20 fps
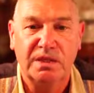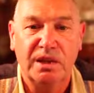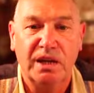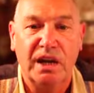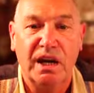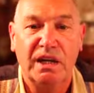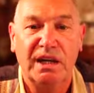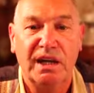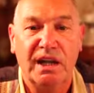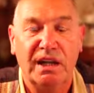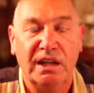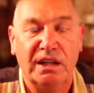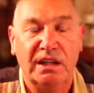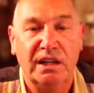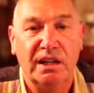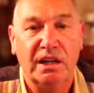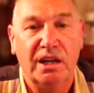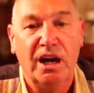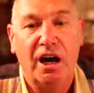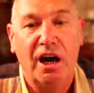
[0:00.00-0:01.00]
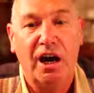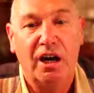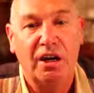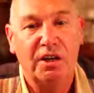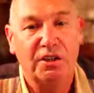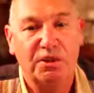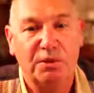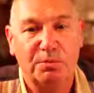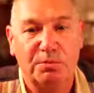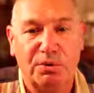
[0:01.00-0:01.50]
Again,
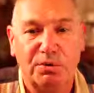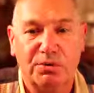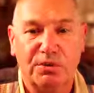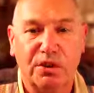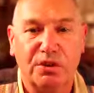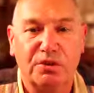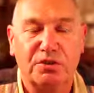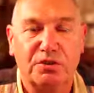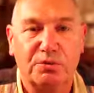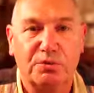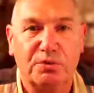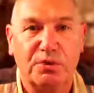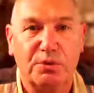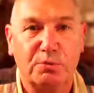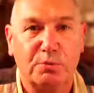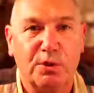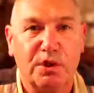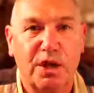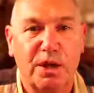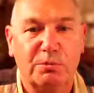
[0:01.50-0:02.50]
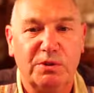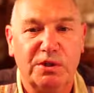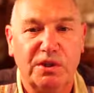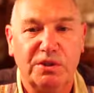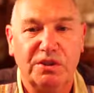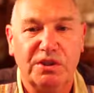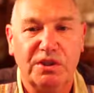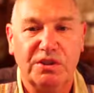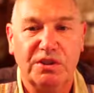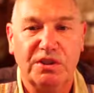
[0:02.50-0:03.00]
Archibald Knox was the
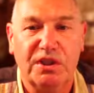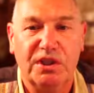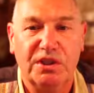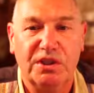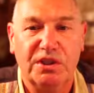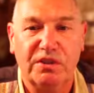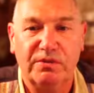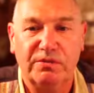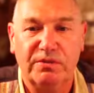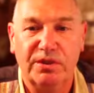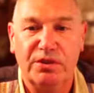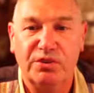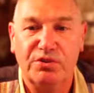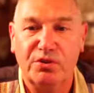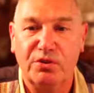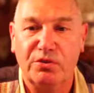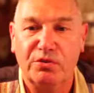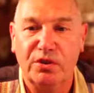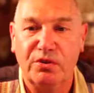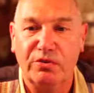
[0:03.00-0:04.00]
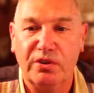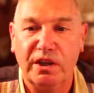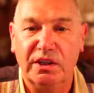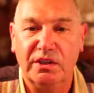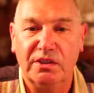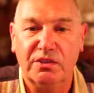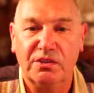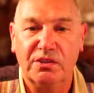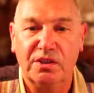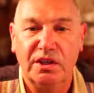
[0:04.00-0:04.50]
preeminent designer for the Tudric
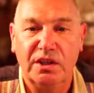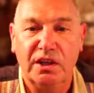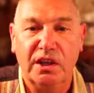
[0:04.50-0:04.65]
range,